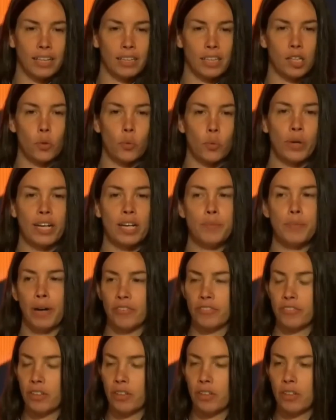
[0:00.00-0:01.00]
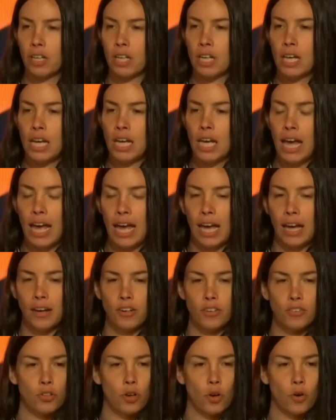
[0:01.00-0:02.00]
of like liquidity buffer.
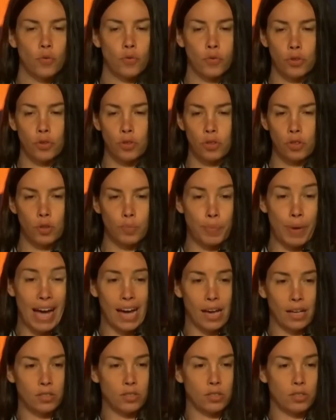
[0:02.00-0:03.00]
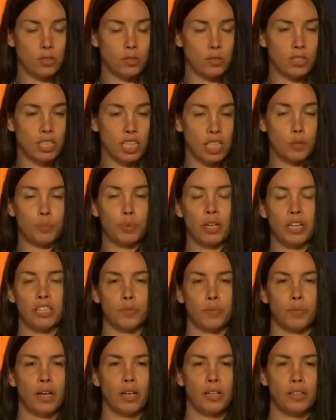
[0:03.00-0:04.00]
And so for the past
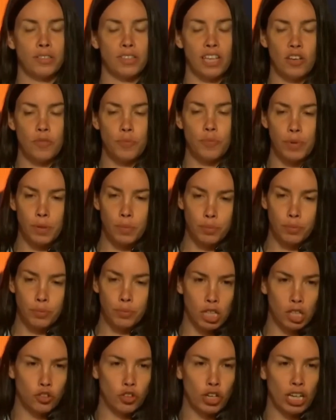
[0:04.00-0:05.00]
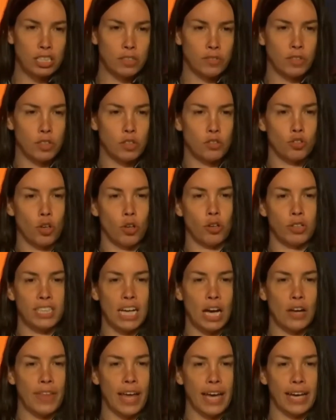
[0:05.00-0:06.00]
6+ months, they've been pretty aggressively drawing
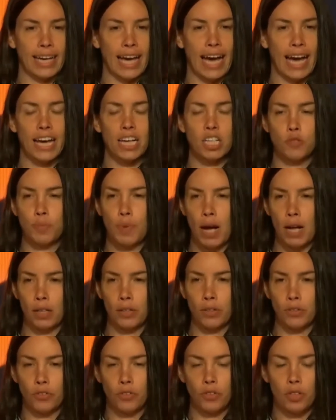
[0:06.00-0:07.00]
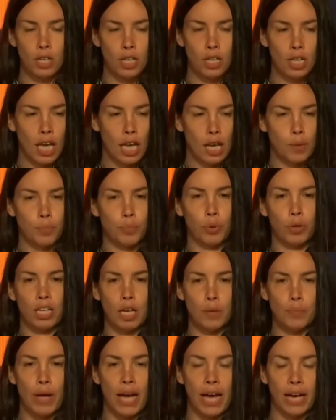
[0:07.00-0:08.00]
down that cash balance and
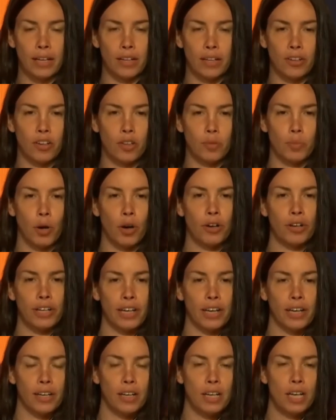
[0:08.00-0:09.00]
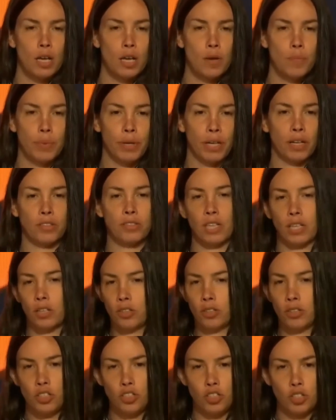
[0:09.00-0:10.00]
putting it back into the market because they
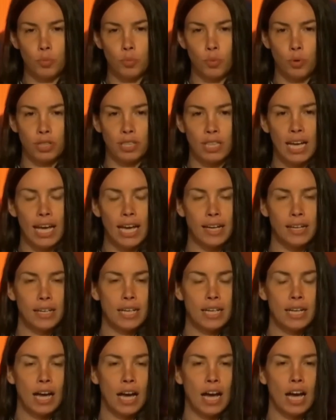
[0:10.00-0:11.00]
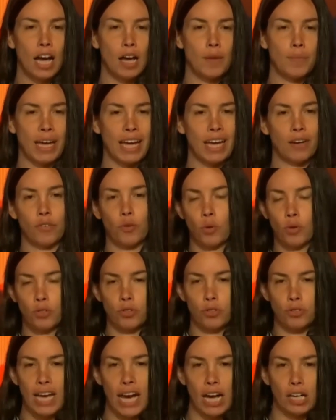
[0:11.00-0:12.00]
couldn't issue more debt. And of
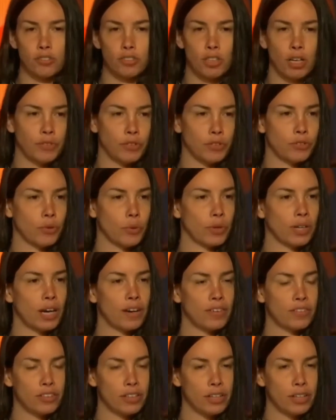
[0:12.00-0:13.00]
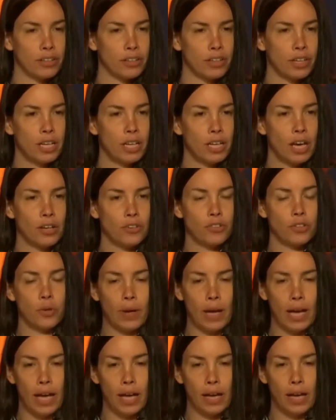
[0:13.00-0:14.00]
course, their tax revenues don't cover it. And so
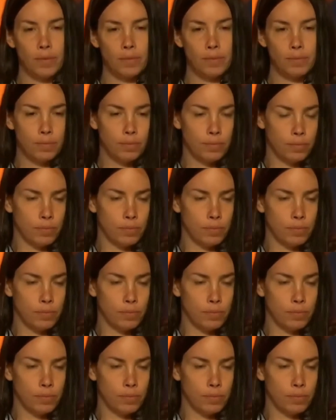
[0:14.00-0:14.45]
you had